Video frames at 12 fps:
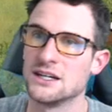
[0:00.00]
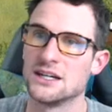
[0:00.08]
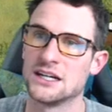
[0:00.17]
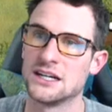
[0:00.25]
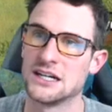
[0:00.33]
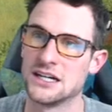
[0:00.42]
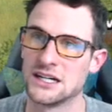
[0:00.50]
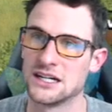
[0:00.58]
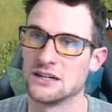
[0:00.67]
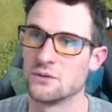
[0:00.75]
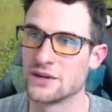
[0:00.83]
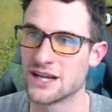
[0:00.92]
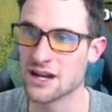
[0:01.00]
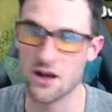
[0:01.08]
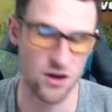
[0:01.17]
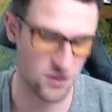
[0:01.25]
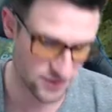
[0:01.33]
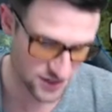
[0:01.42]
Uh, we got
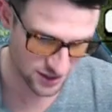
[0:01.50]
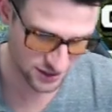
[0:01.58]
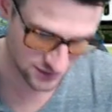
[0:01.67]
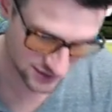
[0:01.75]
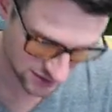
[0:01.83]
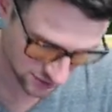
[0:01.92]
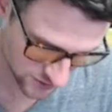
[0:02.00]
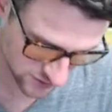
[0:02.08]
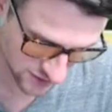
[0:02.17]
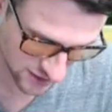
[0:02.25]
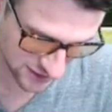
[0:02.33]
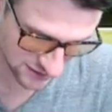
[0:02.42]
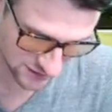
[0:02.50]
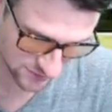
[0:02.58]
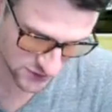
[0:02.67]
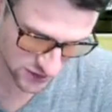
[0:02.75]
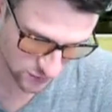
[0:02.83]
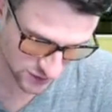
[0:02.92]
all the Dark Elixir, which was
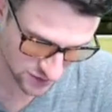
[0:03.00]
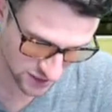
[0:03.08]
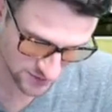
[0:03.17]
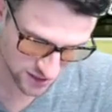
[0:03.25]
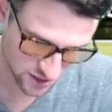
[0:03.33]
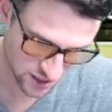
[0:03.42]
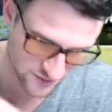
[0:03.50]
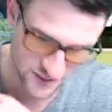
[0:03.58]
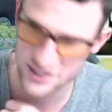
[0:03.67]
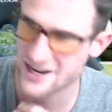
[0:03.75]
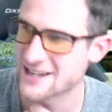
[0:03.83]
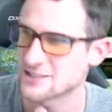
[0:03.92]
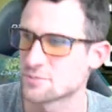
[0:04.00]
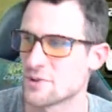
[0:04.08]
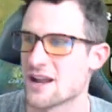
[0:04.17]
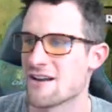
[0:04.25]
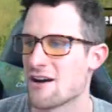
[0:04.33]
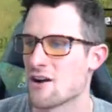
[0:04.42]
awesome. So we dropped down all of our Giants,
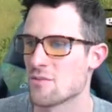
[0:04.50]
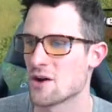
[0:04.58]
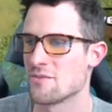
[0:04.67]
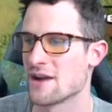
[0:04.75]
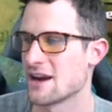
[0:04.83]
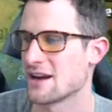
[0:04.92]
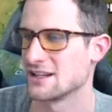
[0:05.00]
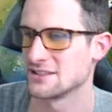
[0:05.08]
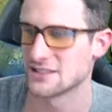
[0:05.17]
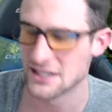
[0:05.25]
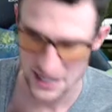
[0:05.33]
spread out our Barbarians